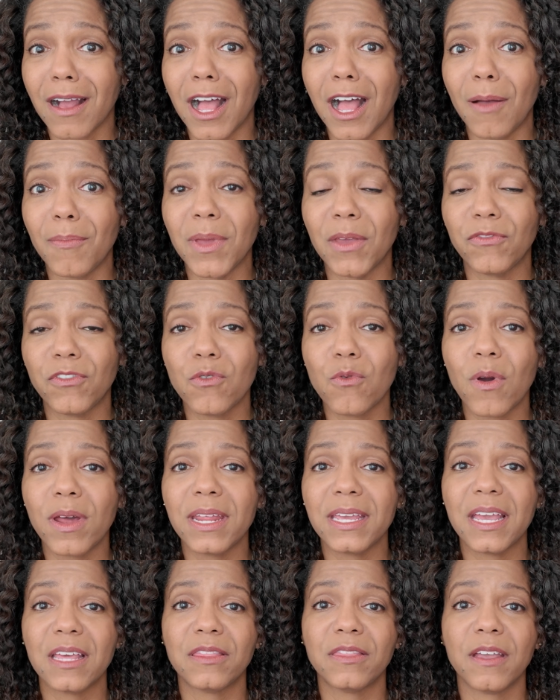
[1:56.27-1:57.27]
If you want
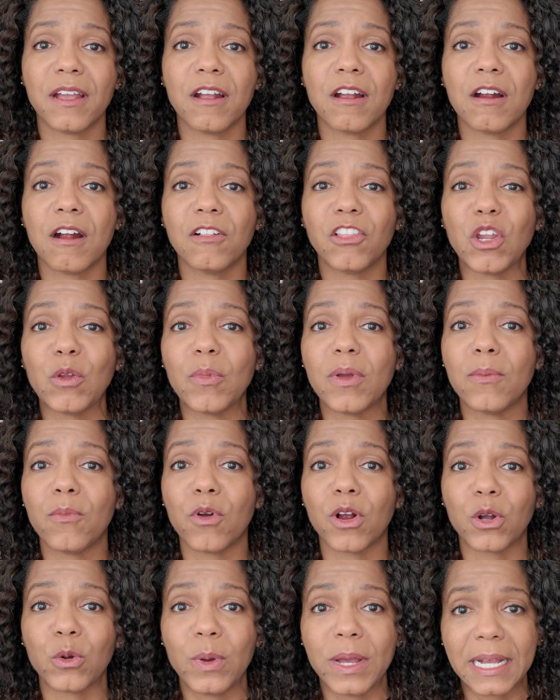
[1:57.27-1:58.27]
to get there a little bit
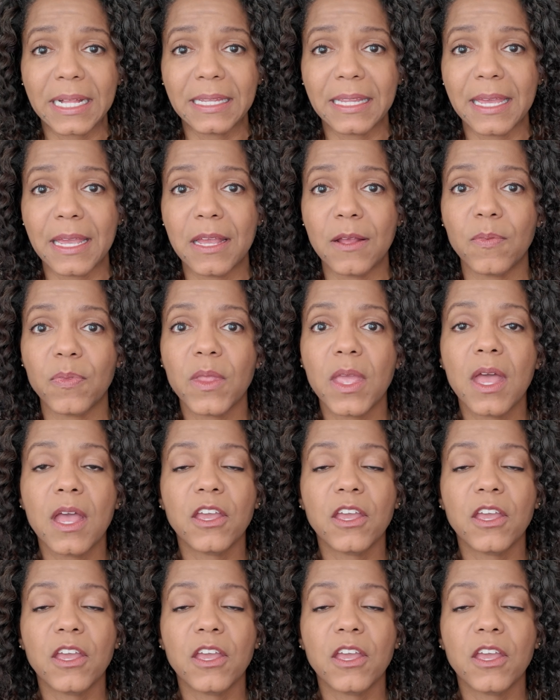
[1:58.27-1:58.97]
more quickly,